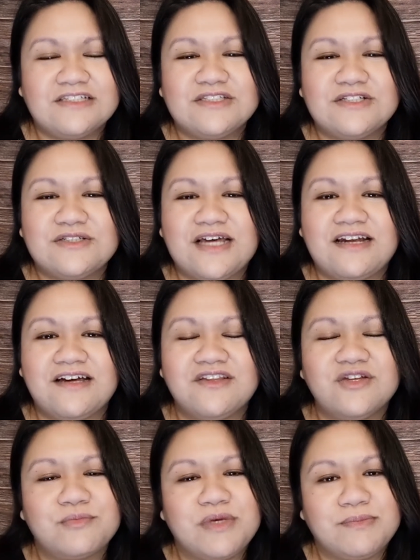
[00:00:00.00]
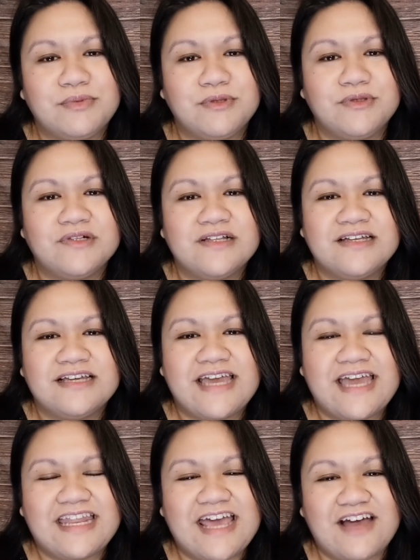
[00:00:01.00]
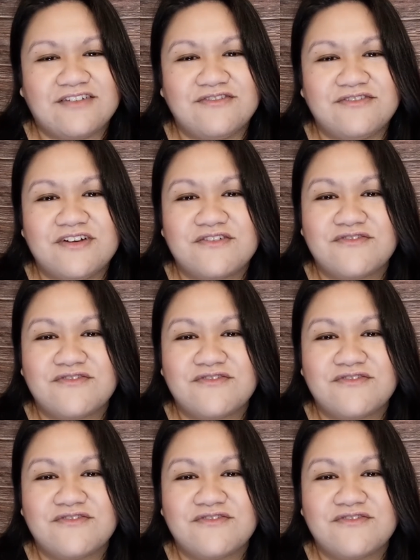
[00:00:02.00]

so that other people can have